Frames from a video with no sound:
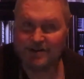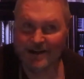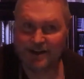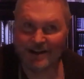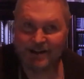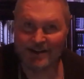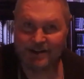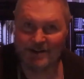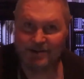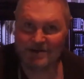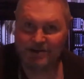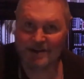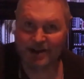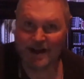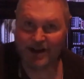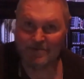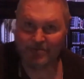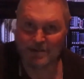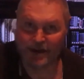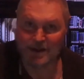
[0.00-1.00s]
it's going to take a
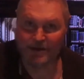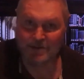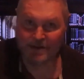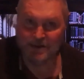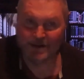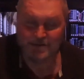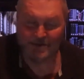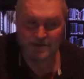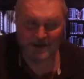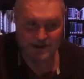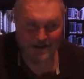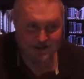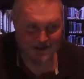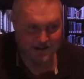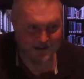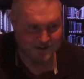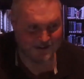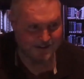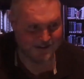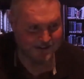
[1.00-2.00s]
little time. Bear with
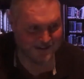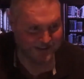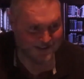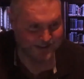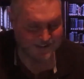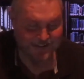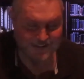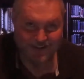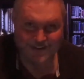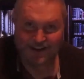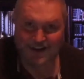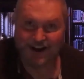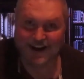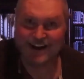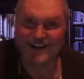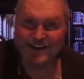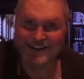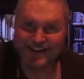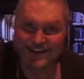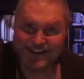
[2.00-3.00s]
me.
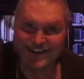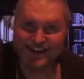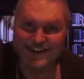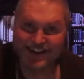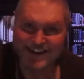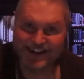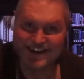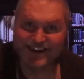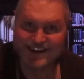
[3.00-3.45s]
I,